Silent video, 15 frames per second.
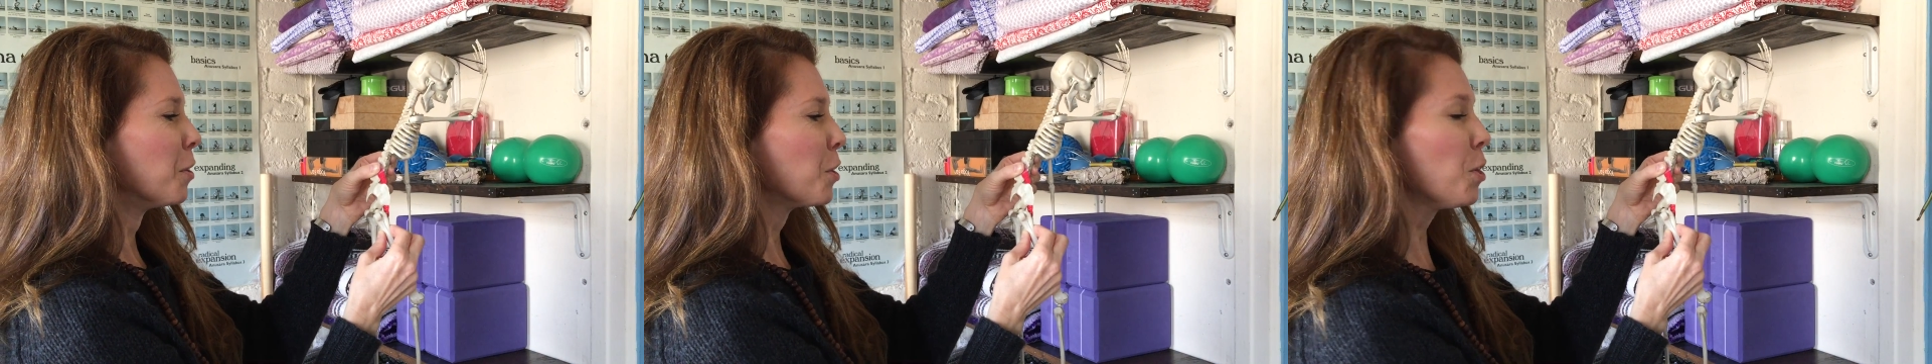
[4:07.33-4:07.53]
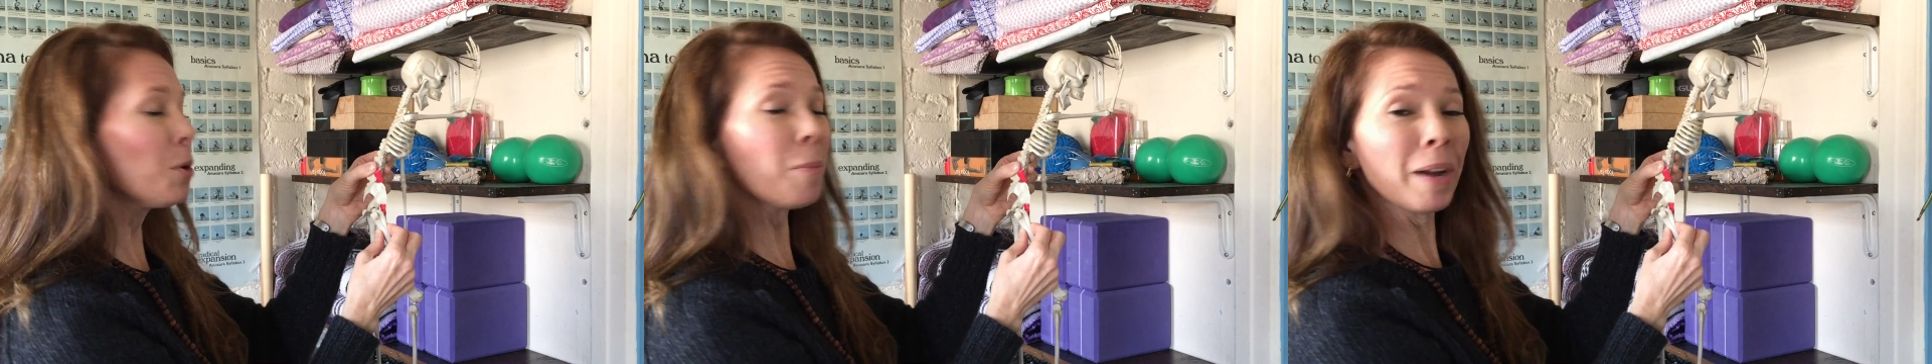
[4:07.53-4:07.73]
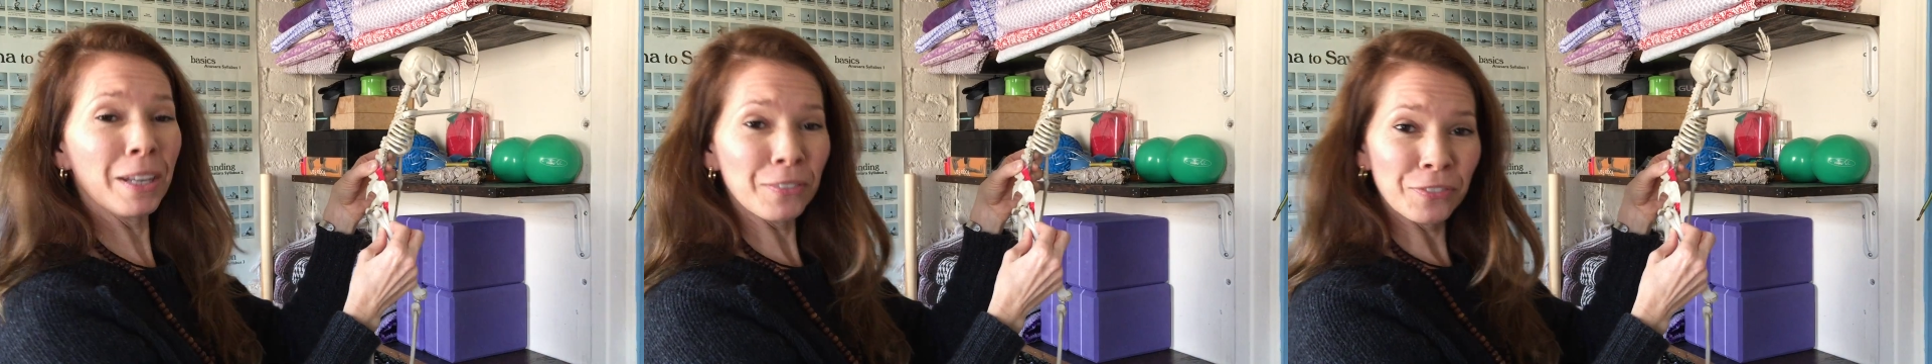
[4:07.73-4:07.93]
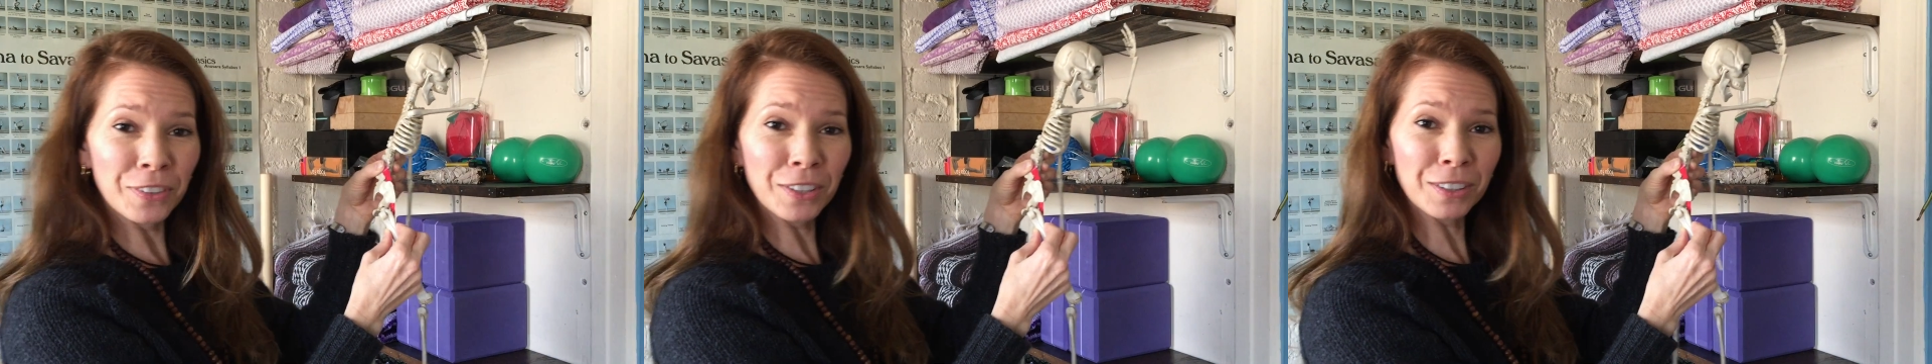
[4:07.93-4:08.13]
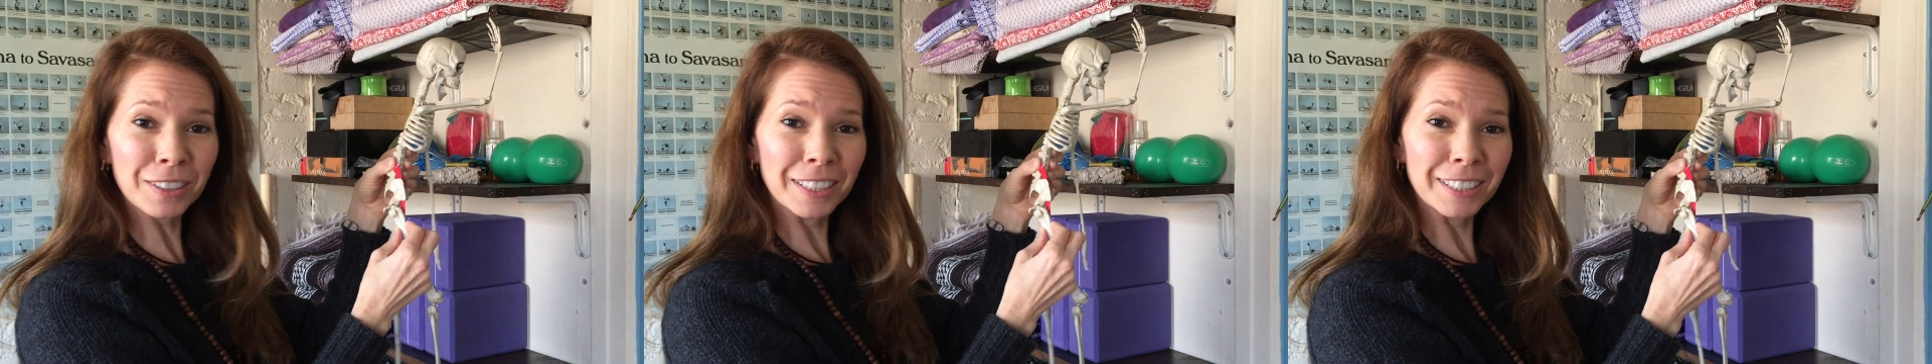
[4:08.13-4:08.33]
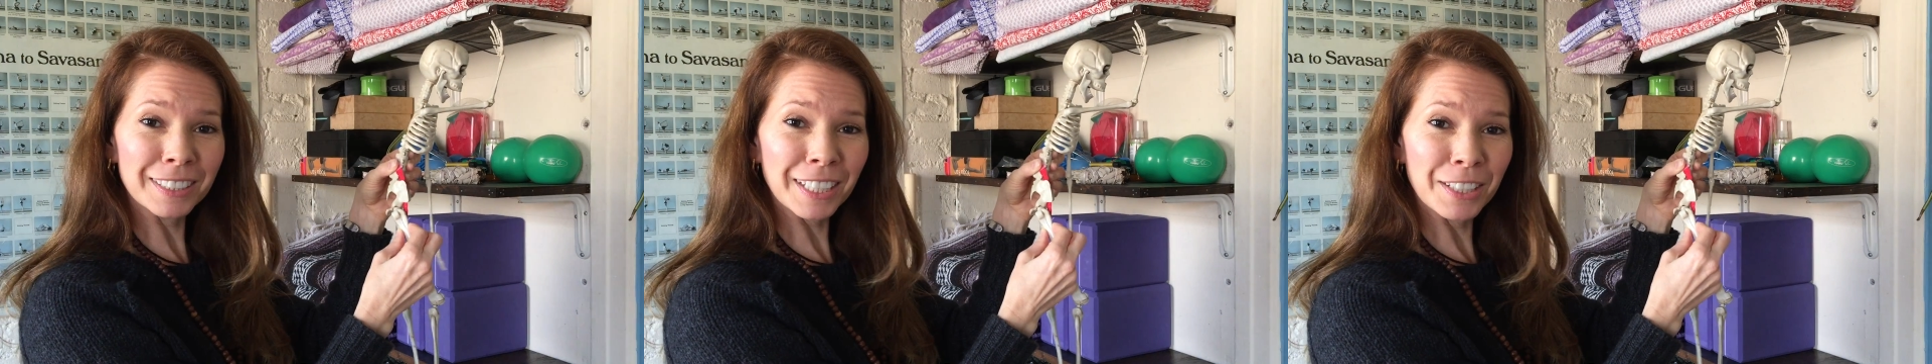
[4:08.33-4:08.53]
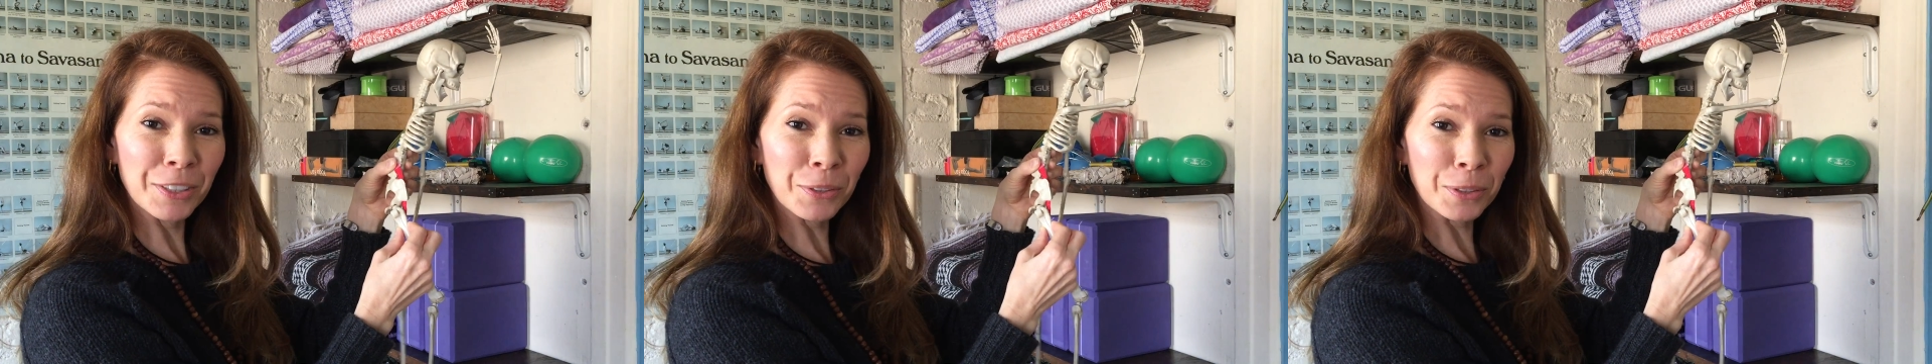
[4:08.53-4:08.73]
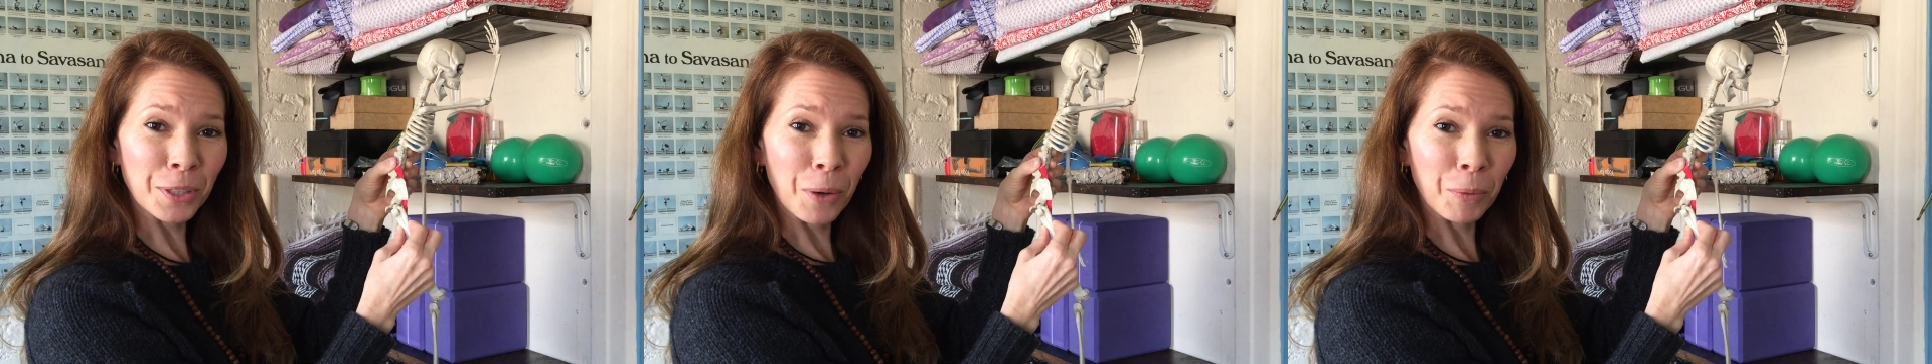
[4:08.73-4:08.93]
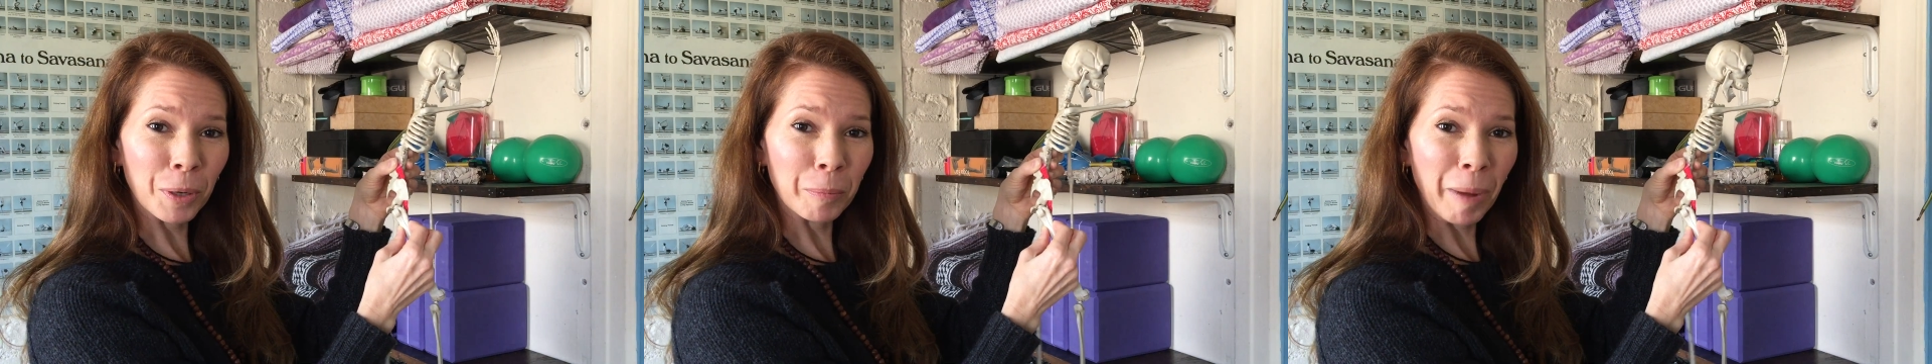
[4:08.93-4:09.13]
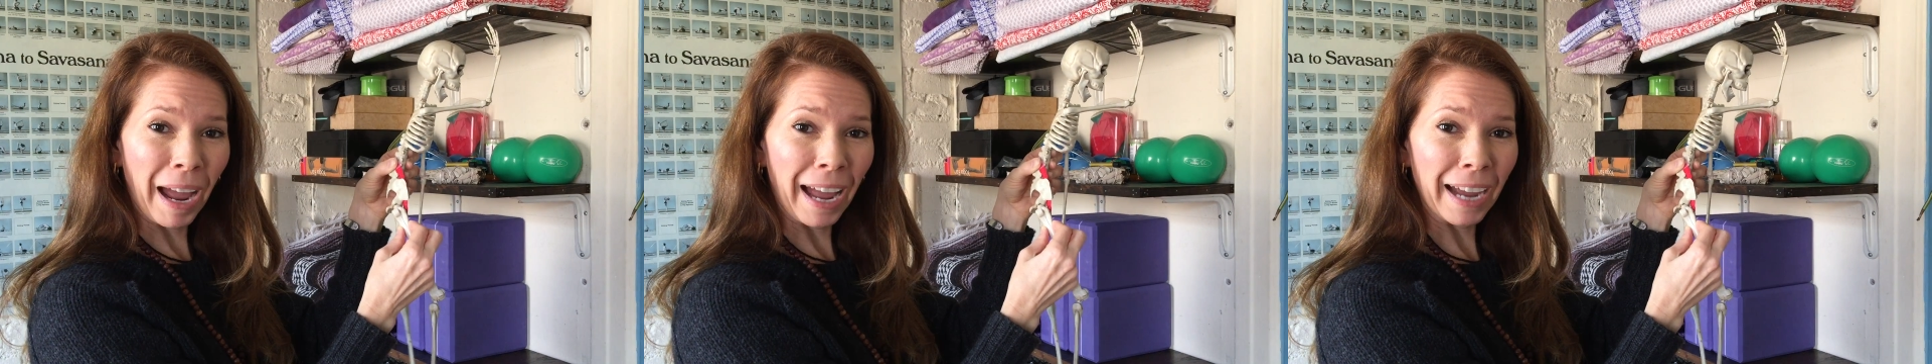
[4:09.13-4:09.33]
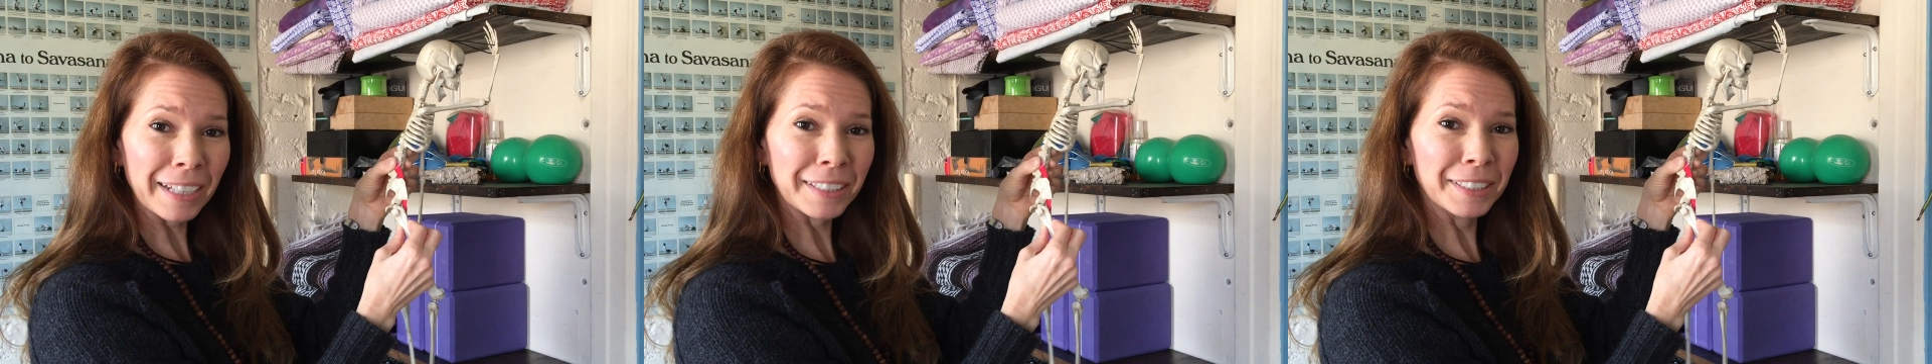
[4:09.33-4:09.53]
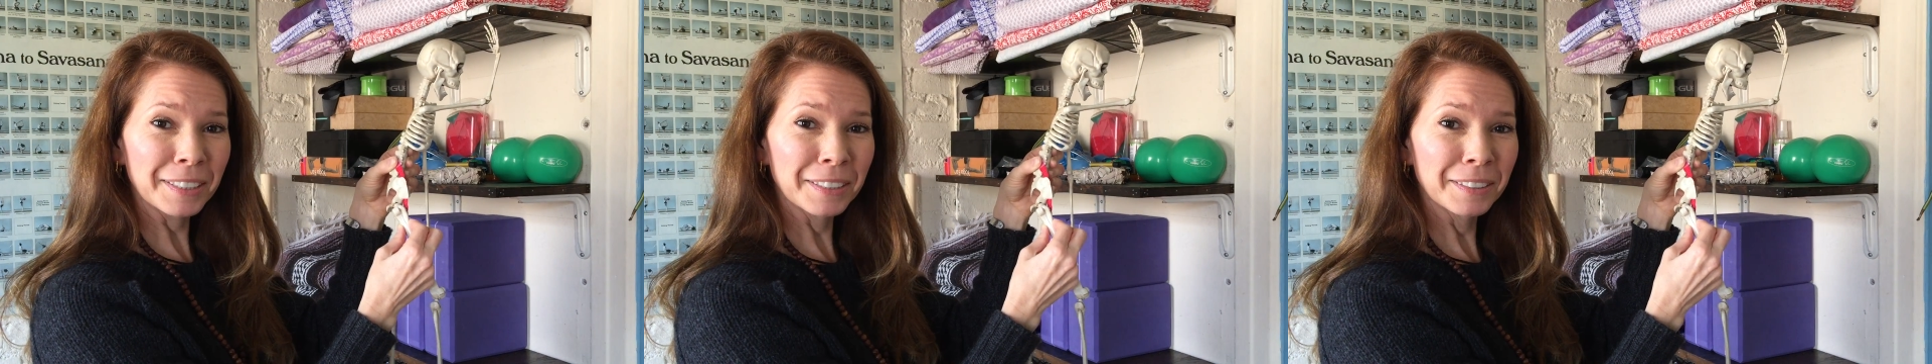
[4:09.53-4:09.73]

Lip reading: You might feel this in your lower back.